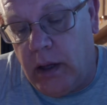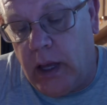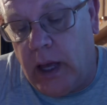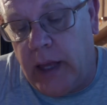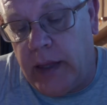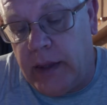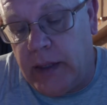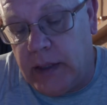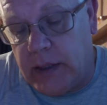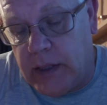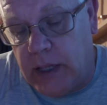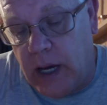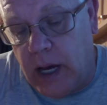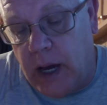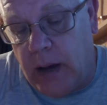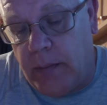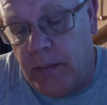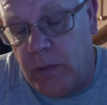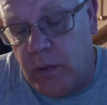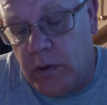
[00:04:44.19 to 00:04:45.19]
and the
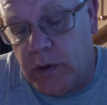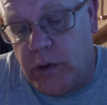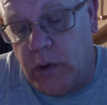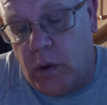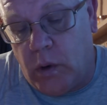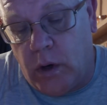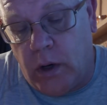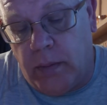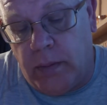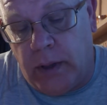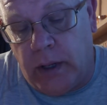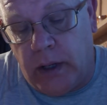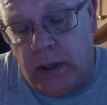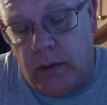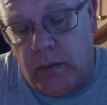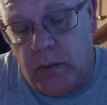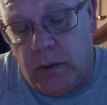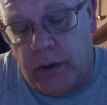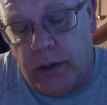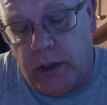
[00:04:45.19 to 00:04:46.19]
top was
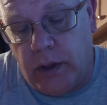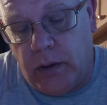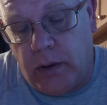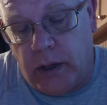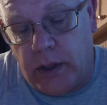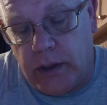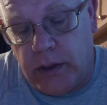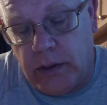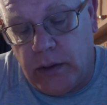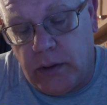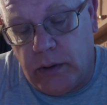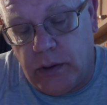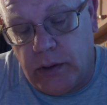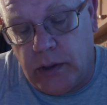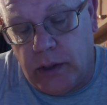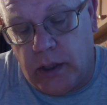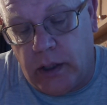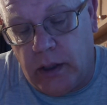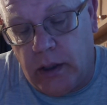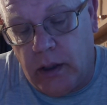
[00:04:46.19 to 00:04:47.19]
ornamented with a
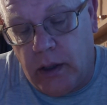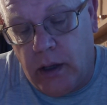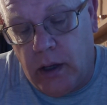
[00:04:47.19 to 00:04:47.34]
crescent.